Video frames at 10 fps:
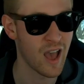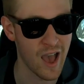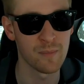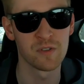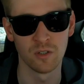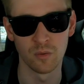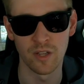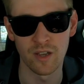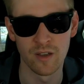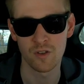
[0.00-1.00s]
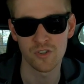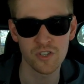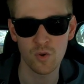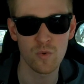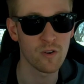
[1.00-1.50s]
Absolutely. Just
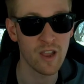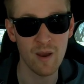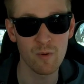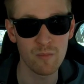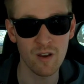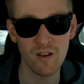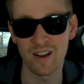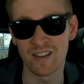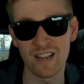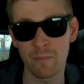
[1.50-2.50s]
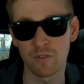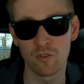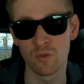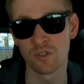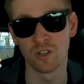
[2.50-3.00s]
the rear camera mirror and adaptive
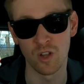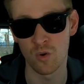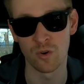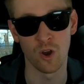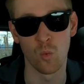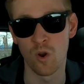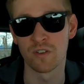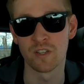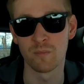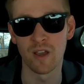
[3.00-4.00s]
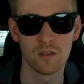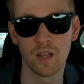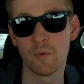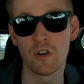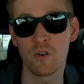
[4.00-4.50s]
cruise alone are worth it to me.
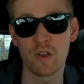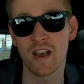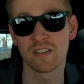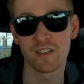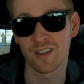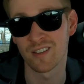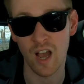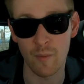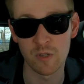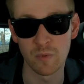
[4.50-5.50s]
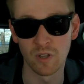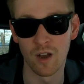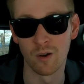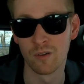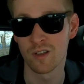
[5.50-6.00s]
Let me know what you guys think in the comments
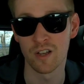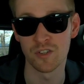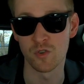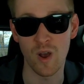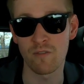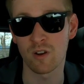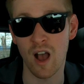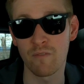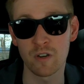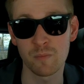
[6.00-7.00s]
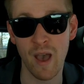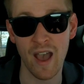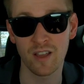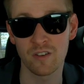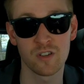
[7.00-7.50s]
below. Is the driver confidence
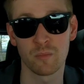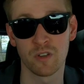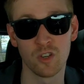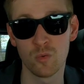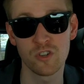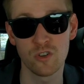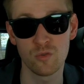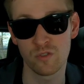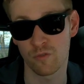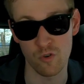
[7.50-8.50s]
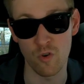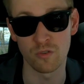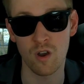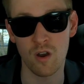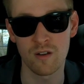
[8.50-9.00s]
package something you would choose for your own
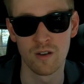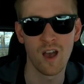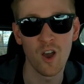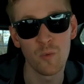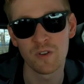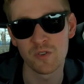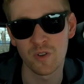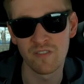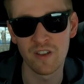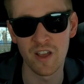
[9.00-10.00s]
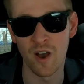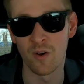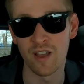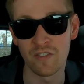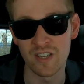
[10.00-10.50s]
car? I hope you enjoyed the video.
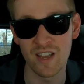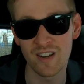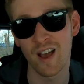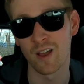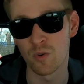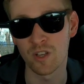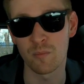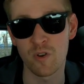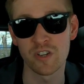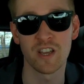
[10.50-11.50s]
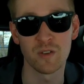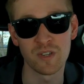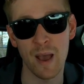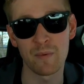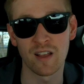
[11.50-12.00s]
If you did, I'd really appreciate you
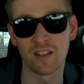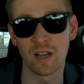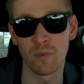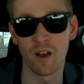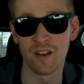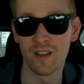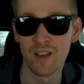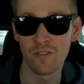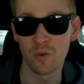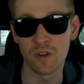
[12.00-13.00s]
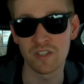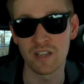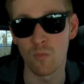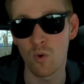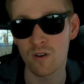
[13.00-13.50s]
tapping that like button. If you want to see
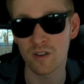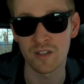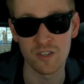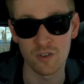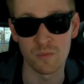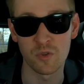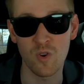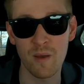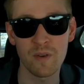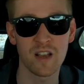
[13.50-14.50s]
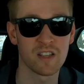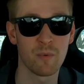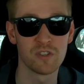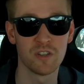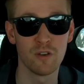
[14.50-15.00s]
more, consider subscribing as I
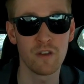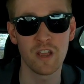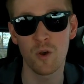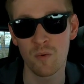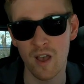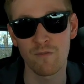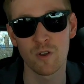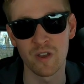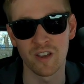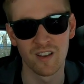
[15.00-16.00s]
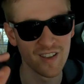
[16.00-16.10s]
post a new video every week.